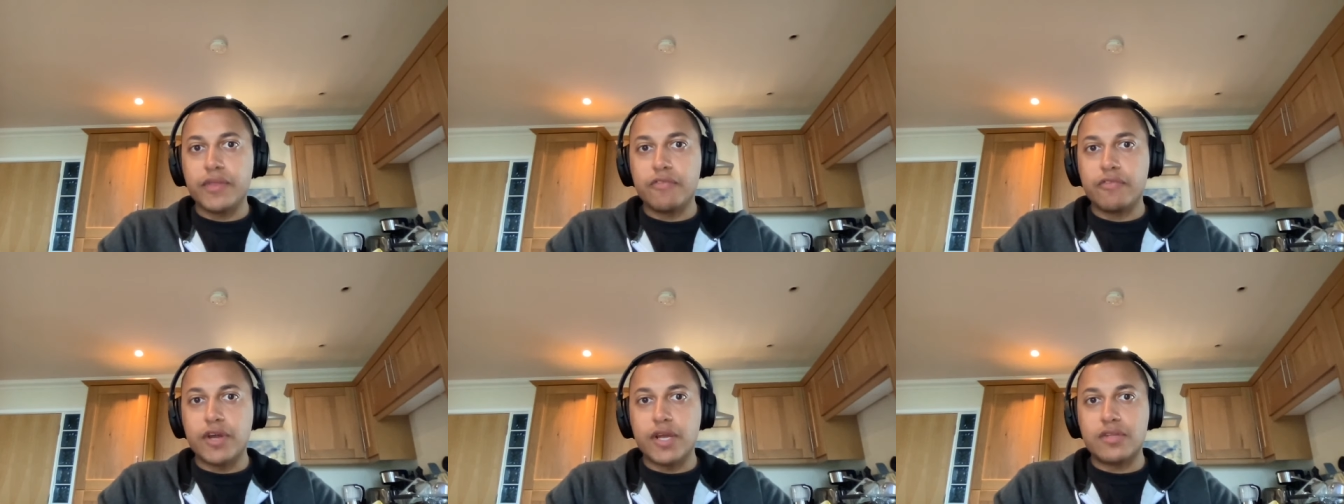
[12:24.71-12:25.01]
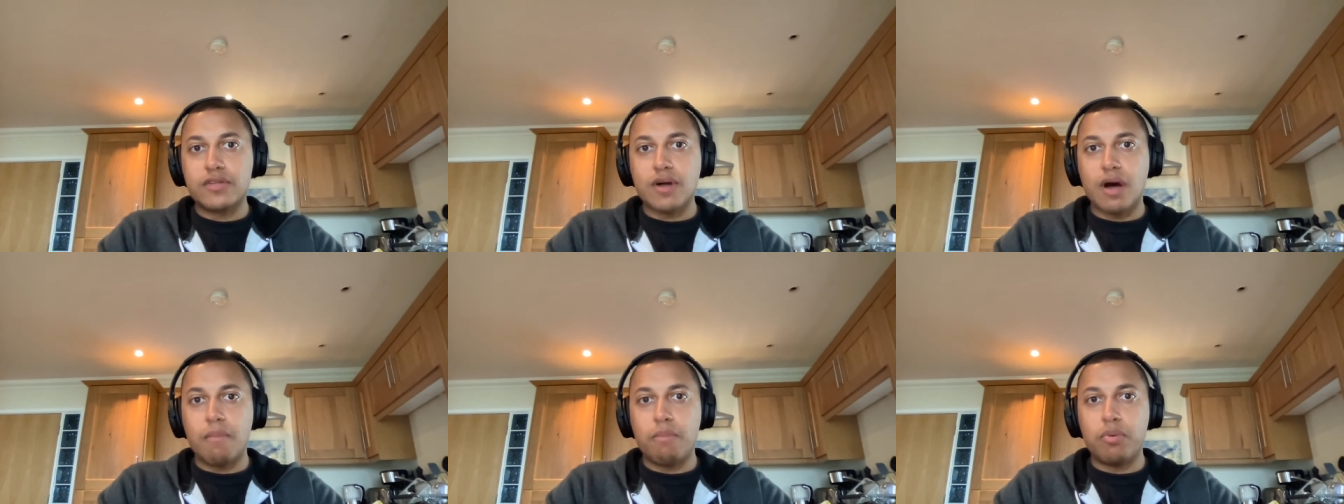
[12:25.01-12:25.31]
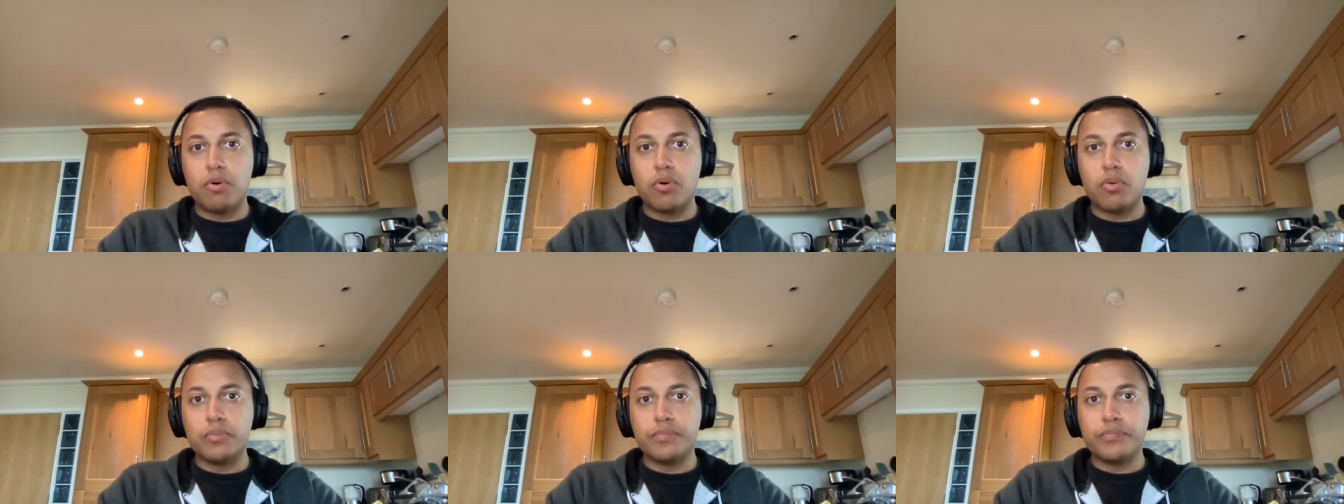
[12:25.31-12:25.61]
for
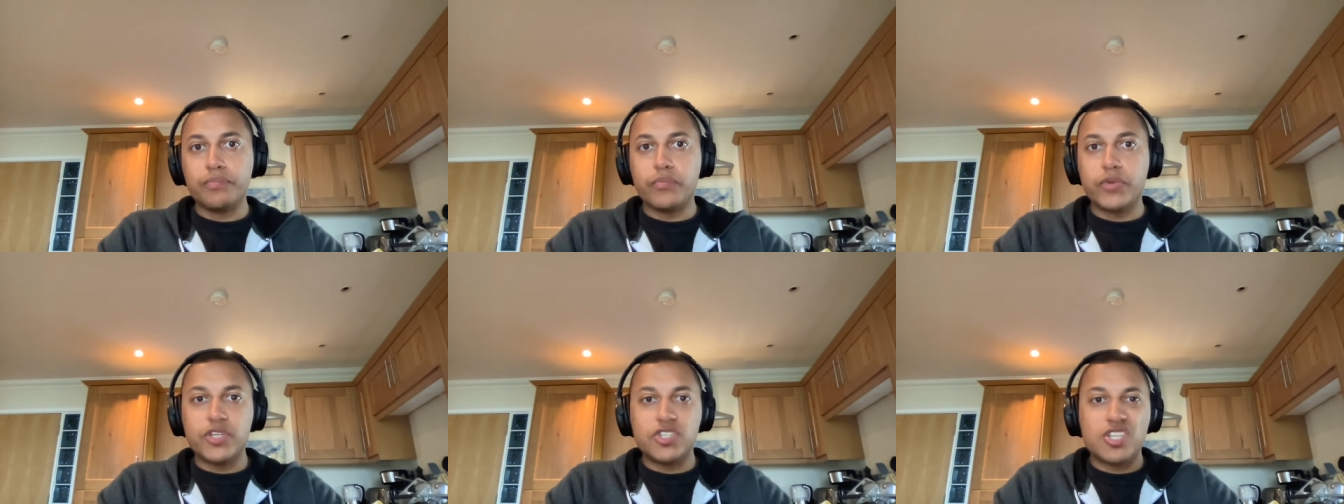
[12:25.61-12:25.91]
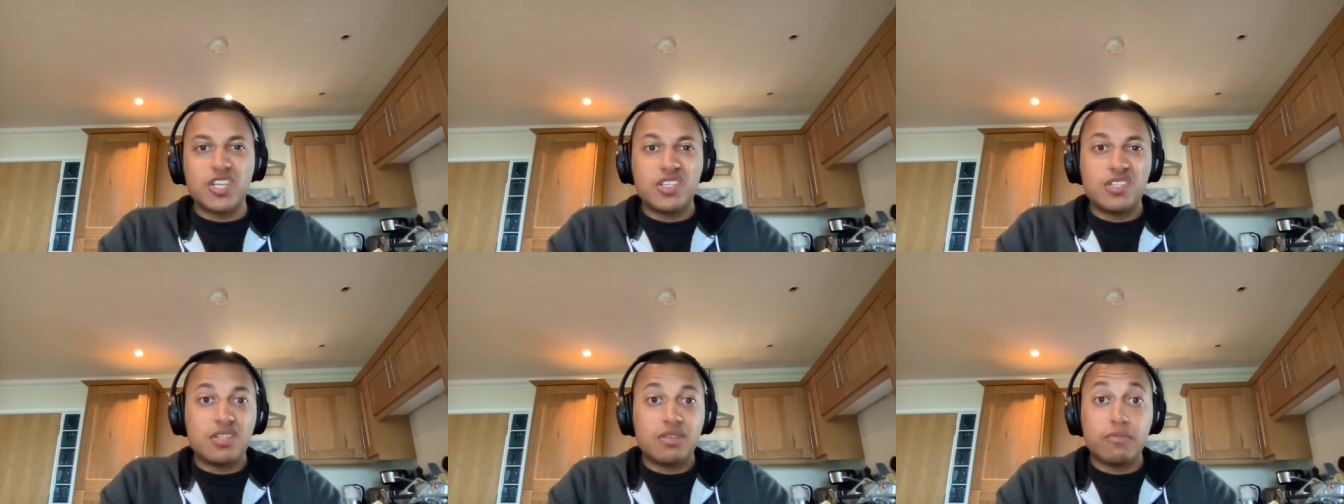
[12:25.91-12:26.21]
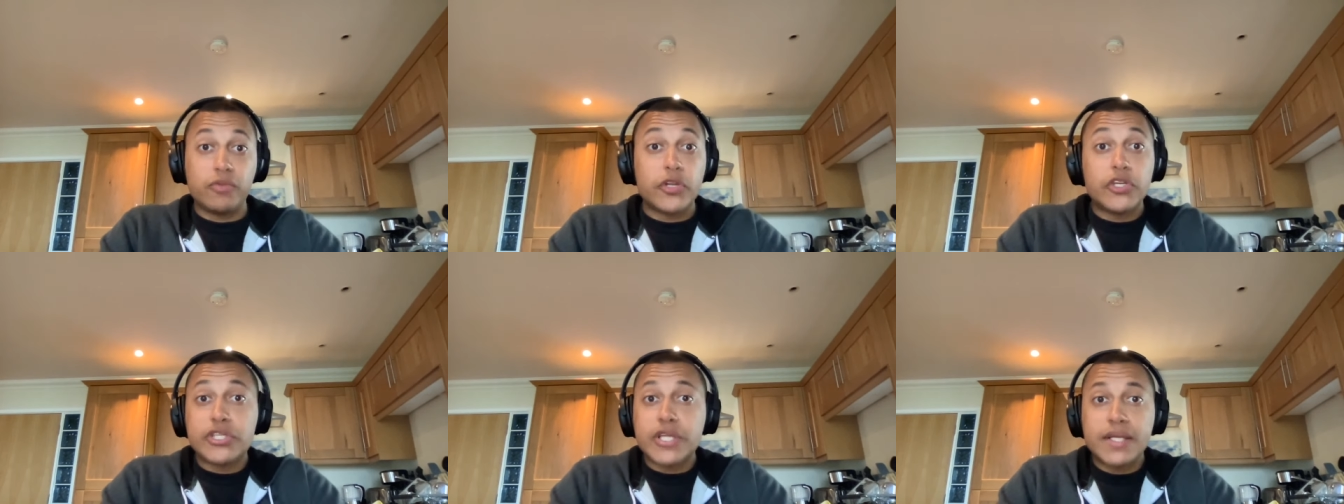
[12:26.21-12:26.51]
example, which they
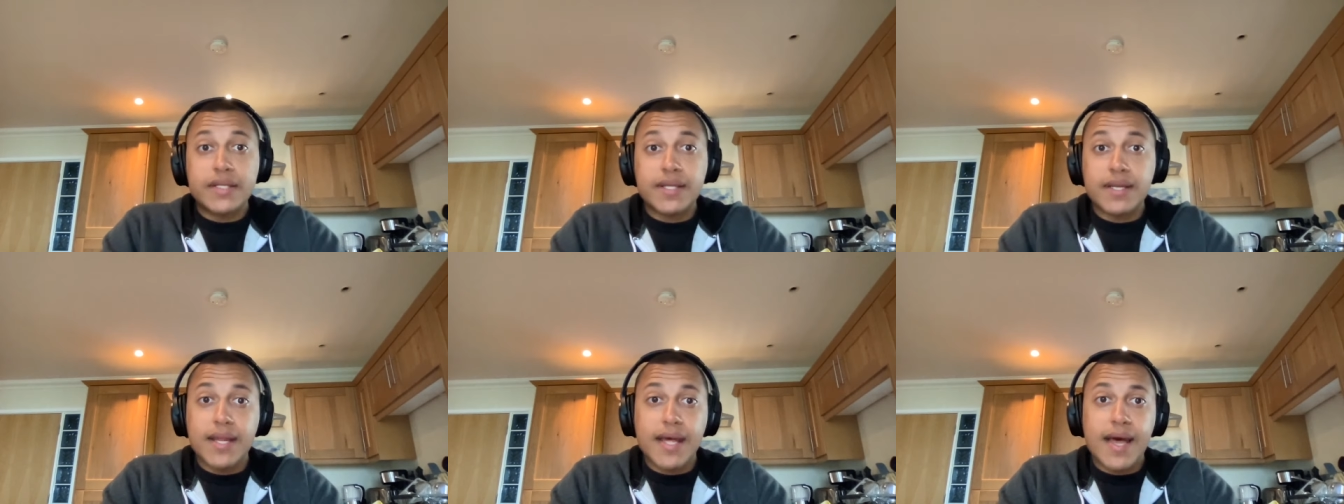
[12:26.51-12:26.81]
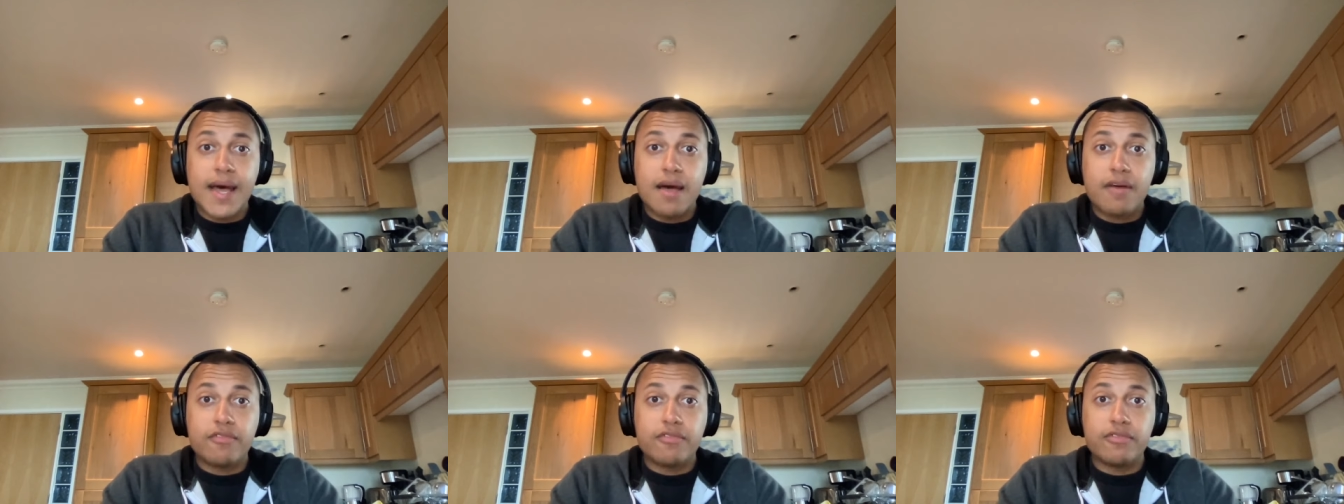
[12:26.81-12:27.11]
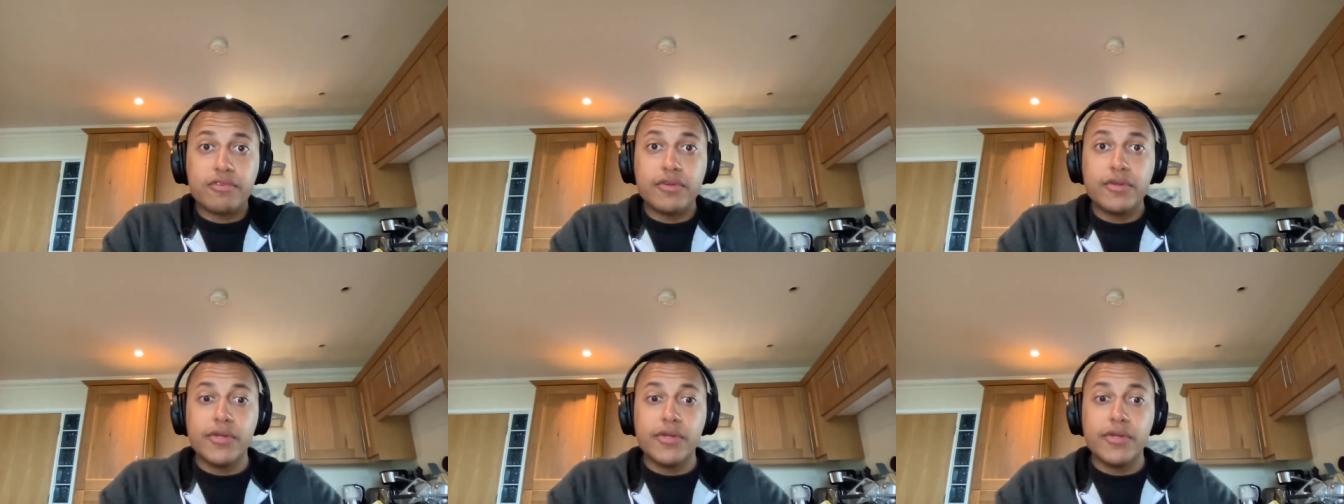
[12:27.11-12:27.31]
which they didn't have,